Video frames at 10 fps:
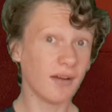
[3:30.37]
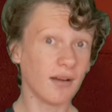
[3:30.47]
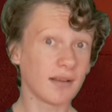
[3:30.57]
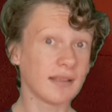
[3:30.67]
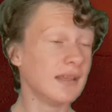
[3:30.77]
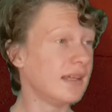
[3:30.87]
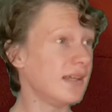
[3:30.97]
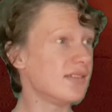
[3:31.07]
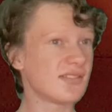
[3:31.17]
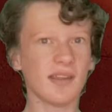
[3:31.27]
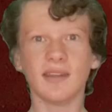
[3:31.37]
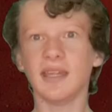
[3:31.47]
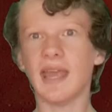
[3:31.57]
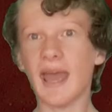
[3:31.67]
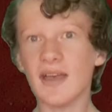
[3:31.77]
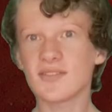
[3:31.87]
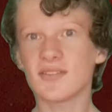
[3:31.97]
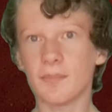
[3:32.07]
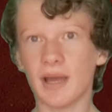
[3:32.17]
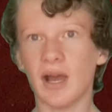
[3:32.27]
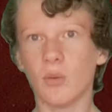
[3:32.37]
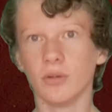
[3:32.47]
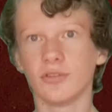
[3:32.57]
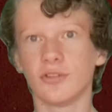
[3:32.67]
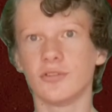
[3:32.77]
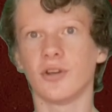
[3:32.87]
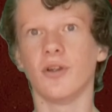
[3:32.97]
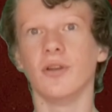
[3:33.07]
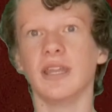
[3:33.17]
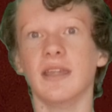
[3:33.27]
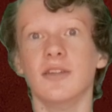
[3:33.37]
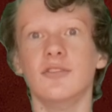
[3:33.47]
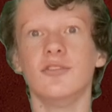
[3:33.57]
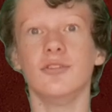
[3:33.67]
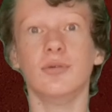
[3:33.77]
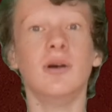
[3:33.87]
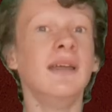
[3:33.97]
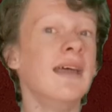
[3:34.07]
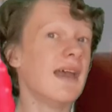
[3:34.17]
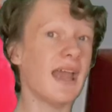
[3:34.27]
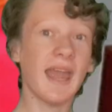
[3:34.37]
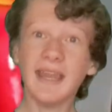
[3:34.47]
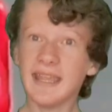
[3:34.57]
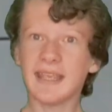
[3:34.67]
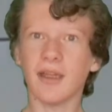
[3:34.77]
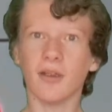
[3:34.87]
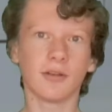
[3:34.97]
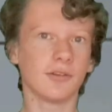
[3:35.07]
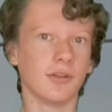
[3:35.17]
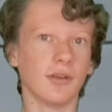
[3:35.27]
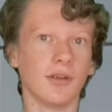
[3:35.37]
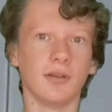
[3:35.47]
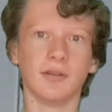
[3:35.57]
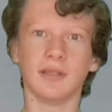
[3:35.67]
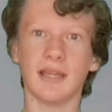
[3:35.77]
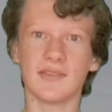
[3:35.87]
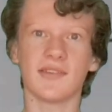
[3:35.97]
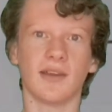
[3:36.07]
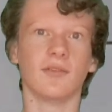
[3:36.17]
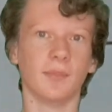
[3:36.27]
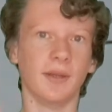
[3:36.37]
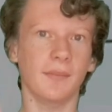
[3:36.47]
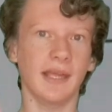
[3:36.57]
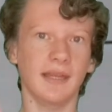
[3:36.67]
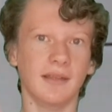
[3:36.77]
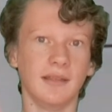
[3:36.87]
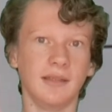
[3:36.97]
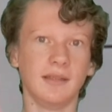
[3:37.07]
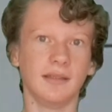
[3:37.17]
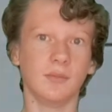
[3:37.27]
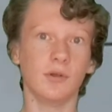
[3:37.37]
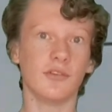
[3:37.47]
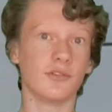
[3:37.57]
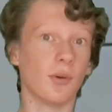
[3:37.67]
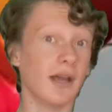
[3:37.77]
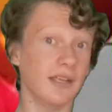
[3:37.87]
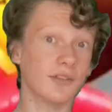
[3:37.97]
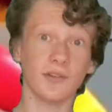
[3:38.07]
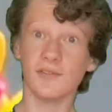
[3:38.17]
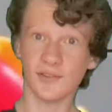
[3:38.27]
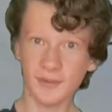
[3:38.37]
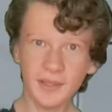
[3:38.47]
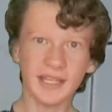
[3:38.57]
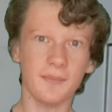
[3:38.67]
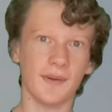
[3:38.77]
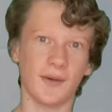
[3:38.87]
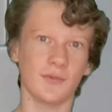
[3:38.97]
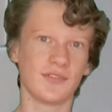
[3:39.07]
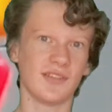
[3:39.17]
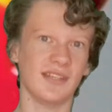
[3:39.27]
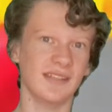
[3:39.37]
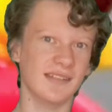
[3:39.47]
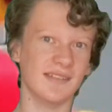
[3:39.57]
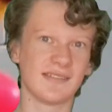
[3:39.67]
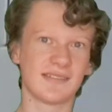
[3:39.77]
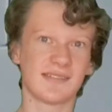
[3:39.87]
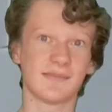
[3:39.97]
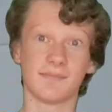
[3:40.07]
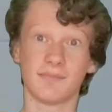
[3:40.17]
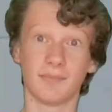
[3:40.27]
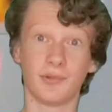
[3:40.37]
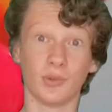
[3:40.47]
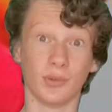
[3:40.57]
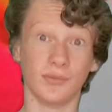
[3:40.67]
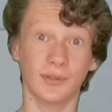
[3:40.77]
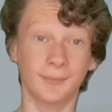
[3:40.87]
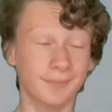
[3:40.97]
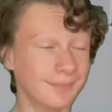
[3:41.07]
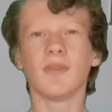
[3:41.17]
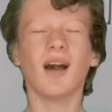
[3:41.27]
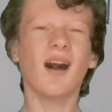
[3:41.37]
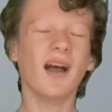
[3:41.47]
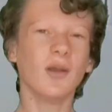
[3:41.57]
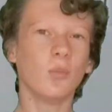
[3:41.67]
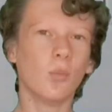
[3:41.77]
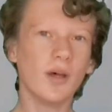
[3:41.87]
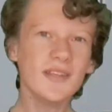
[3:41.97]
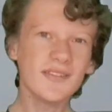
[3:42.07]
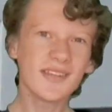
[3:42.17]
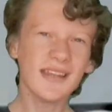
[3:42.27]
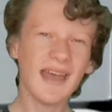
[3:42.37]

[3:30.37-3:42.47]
on, he suddenly has the powers to turn into any character that's ever been made, which is why he turns into Mickey Mouse in this short film. I was gonna